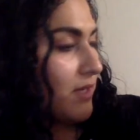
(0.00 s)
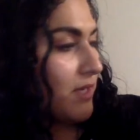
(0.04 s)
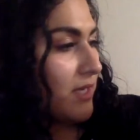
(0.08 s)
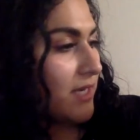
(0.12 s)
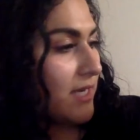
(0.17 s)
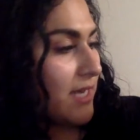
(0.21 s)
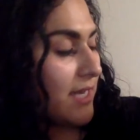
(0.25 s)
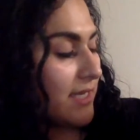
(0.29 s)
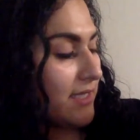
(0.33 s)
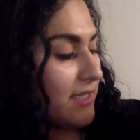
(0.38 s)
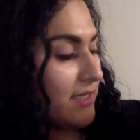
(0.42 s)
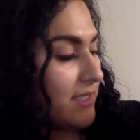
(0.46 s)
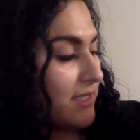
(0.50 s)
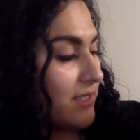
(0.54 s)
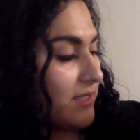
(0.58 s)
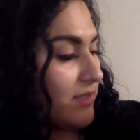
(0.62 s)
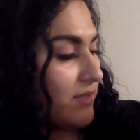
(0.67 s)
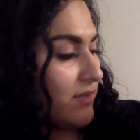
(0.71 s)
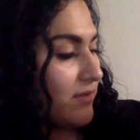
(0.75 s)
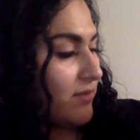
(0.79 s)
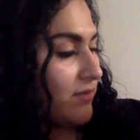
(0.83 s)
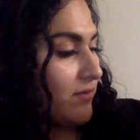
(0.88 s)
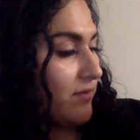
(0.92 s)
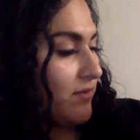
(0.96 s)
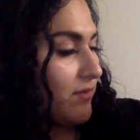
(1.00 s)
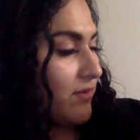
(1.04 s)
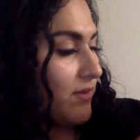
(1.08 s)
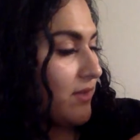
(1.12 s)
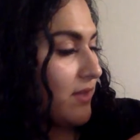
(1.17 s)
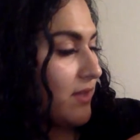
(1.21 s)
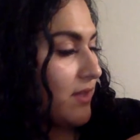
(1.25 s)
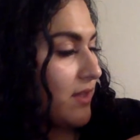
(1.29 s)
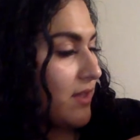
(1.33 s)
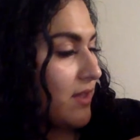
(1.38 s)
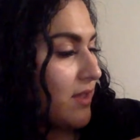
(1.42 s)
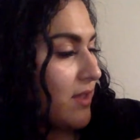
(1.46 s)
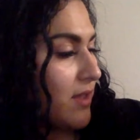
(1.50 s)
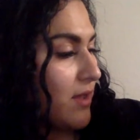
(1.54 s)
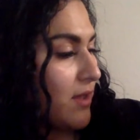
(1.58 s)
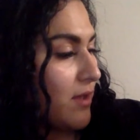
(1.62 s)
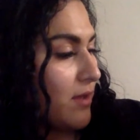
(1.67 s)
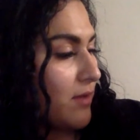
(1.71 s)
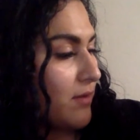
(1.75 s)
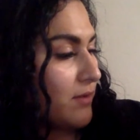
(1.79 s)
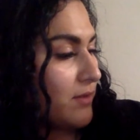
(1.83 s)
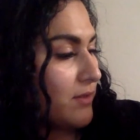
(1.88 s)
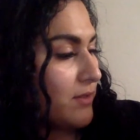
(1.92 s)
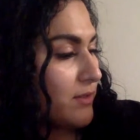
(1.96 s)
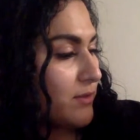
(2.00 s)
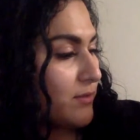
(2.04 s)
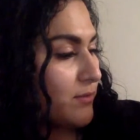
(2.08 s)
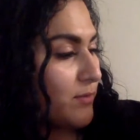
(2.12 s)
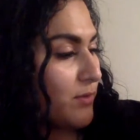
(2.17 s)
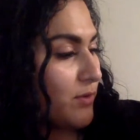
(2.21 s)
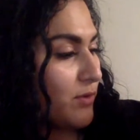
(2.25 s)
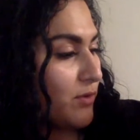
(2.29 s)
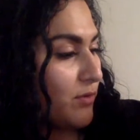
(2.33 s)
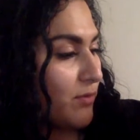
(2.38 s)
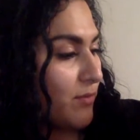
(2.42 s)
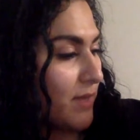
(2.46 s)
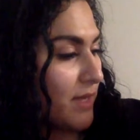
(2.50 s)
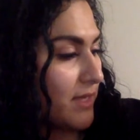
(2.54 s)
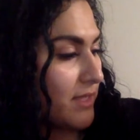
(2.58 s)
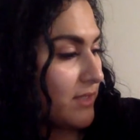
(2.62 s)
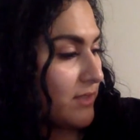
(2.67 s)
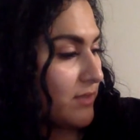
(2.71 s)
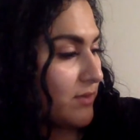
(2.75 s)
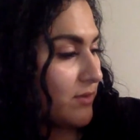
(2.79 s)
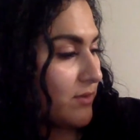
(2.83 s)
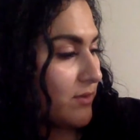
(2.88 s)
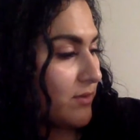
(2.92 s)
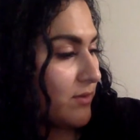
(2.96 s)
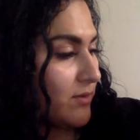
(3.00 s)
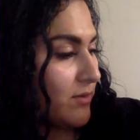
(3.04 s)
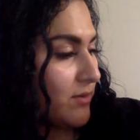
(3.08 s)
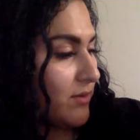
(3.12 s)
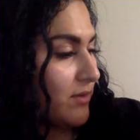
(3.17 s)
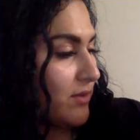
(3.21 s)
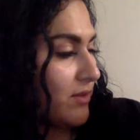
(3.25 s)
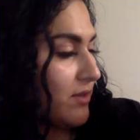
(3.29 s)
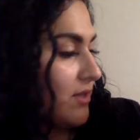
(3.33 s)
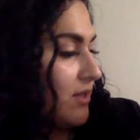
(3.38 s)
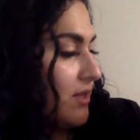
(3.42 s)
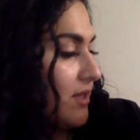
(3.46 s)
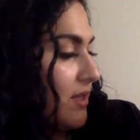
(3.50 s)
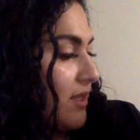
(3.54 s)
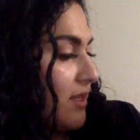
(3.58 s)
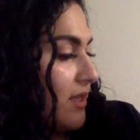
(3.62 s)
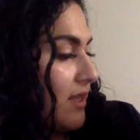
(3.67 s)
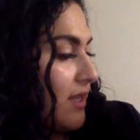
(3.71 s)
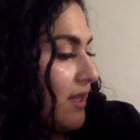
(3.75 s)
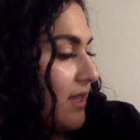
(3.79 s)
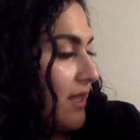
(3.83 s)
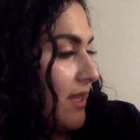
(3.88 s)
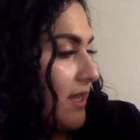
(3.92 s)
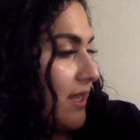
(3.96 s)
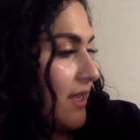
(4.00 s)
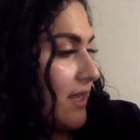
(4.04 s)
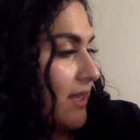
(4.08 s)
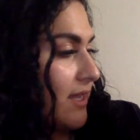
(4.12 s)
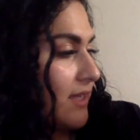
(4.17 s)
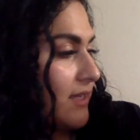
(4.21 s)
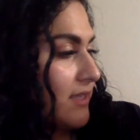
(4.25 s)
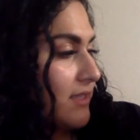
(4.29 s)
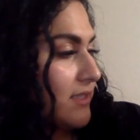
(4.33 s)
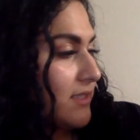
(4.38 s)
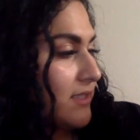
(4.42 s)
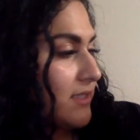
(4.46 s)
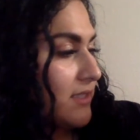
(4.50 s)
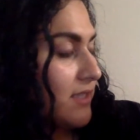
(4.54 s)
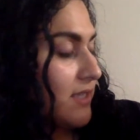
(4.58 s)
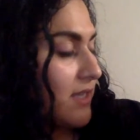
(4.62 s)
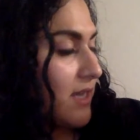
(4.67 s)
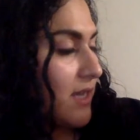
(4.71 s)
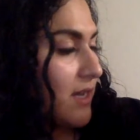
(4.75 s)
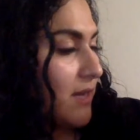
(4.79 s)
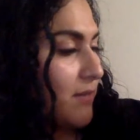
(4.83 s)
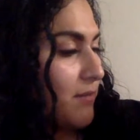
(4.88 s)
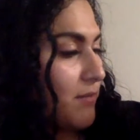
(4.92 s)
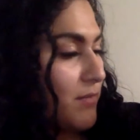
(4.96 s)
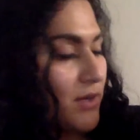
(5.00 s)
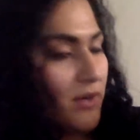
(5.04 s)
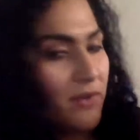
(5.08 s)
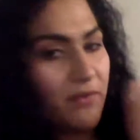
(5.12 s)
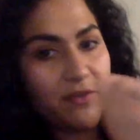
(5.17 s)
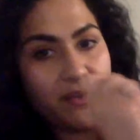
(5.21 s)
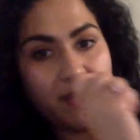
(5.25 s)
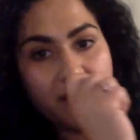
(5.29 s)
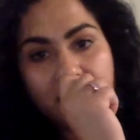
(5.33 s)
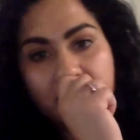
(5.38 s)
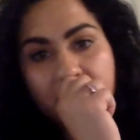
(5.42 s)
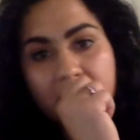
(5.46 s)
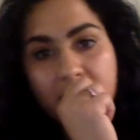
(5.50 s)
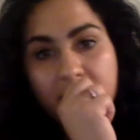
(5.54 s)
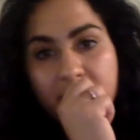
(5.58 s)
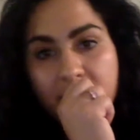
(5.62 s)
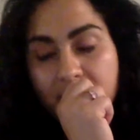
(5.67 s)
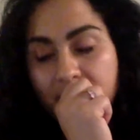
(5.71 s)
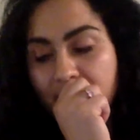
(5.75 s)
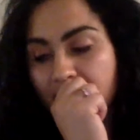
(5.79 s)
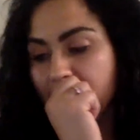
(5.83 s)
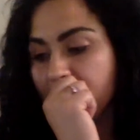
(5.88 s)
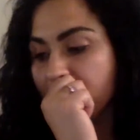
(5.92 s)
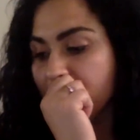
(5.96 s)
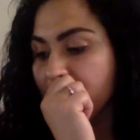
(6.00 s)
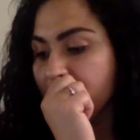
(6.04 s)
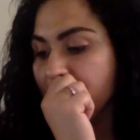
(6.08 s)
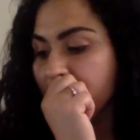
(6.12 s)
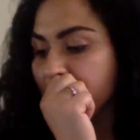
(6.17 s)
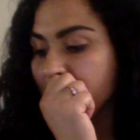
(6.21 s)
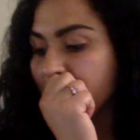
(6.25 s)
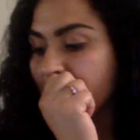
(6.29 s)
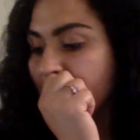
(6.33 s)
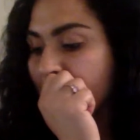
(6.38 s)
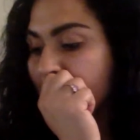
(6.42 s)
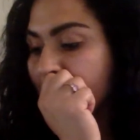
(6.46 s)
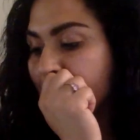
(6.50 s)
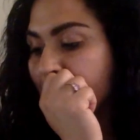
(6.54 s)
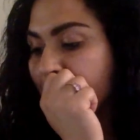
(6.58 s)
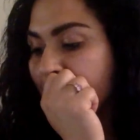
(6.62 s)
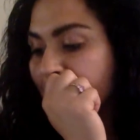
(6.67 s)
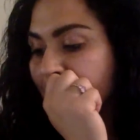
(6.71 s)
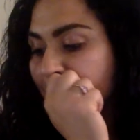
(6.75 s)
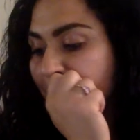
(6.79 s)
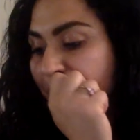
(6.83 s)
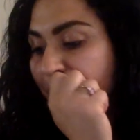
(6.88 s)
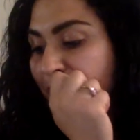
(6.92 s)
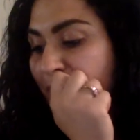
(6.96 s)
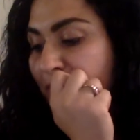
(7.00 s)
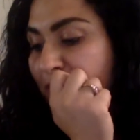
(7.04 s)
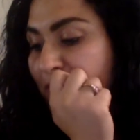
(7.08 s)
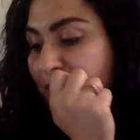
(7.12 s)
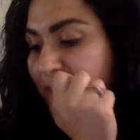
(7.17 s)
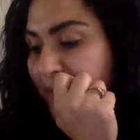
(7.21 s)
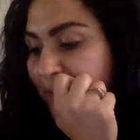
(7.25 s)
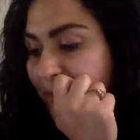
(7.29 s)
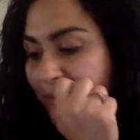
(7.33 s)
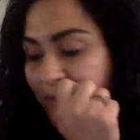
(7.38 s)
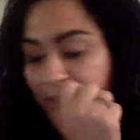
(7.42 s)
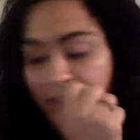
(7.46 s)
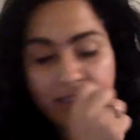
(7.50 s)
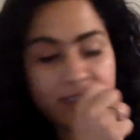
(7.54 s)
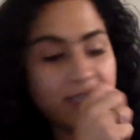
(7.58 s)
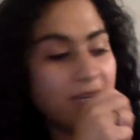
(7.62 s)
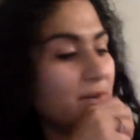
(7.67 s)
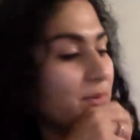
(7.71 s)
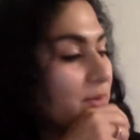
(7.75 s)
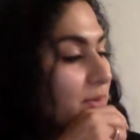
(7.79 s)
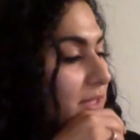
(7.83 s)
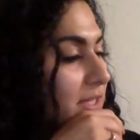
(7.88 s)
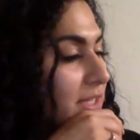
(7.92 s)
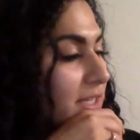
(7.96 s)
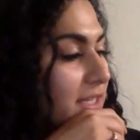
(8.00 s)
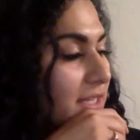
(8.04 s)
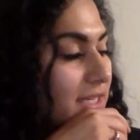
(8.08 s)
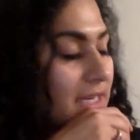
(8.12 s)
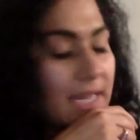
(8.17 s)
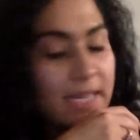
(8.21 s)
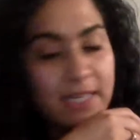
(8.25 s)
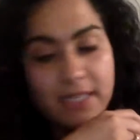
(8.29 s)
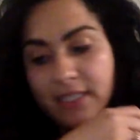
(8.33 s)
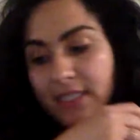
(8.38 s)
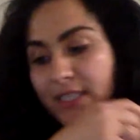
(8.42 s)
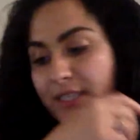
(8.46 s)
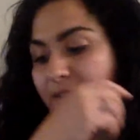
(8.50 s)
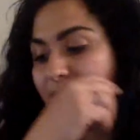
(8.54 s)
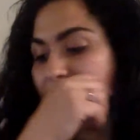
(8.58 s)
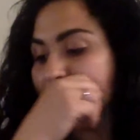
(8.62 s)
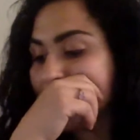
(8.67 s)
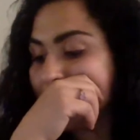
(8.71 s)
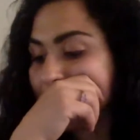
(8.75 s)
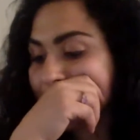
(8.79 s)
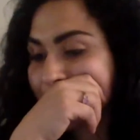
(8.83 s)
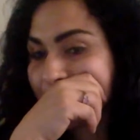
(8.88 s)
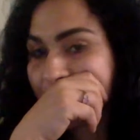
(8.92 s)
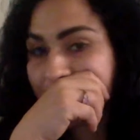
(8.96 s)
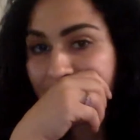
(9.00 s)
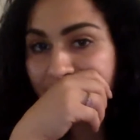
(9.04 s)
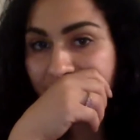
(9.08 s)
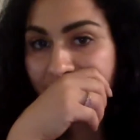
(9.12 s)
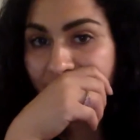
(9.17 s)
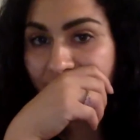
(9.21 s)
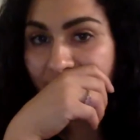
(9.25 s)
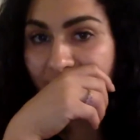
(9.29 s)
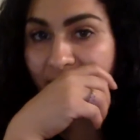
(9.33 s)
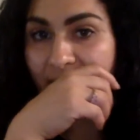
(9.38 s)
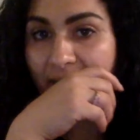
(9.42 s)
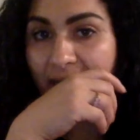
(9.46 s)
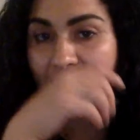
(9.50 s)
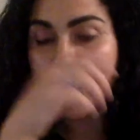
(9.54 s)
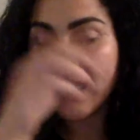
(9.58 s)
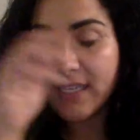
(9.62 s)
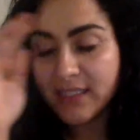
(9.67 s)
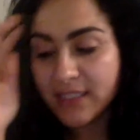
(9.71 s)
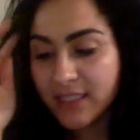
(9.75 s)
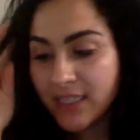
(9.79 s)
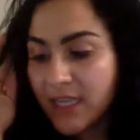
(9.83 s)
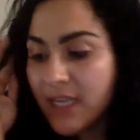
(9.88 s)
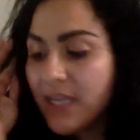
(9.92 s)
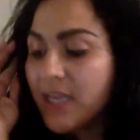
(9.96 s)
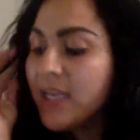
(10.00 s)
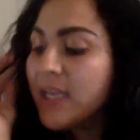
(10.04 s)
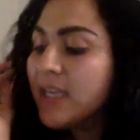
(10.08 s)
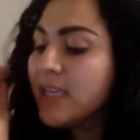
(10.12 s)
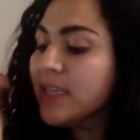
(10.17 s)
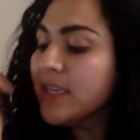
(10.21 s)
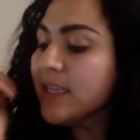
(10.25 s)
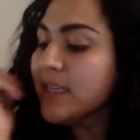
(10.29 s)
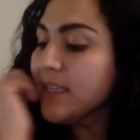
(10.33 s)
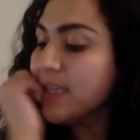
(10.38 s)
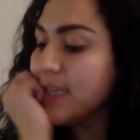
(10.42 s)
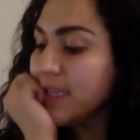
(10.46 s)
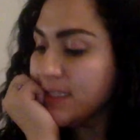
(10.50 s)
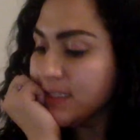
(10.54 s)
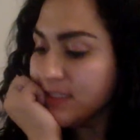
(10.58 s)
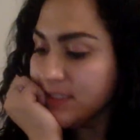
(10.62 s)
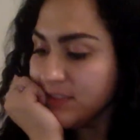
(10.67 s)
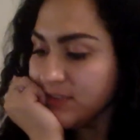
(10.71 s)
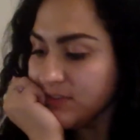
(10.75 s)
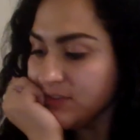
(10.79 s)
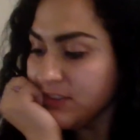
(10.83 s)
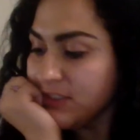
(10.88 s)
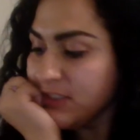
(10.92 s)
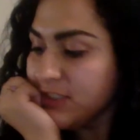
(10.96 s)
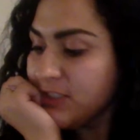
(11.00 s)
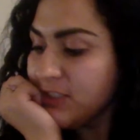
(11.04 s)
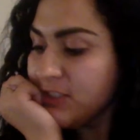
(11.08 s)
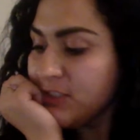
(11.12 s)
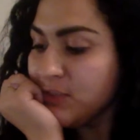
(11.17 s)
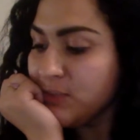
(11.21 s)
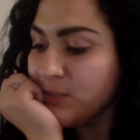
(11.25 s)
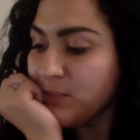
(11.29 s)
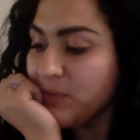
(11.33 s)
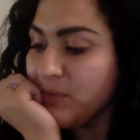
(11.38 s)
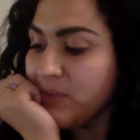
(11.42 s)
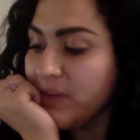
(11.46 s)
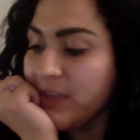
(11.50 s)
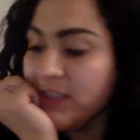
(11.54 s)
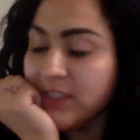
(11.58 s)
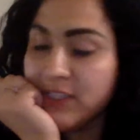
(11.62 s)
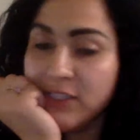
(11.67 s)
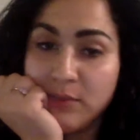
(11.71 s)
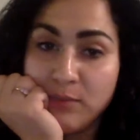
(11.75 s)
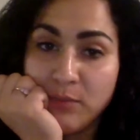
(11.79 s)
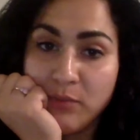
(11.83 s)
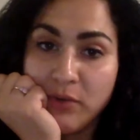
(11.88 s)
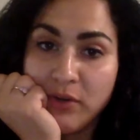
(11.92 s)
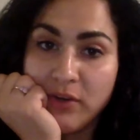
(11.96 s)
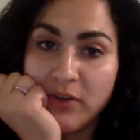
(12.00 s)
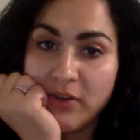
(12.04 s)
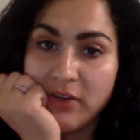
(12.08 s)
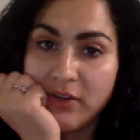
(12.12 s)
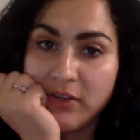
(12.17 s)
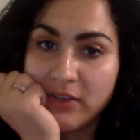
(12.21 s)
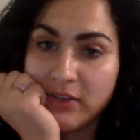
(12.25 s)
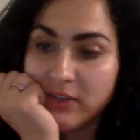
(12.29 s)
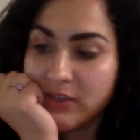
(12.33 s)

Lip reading: connective, smooth muscle, and nervous. So first I'm going to start with connective. And connective tissue provides support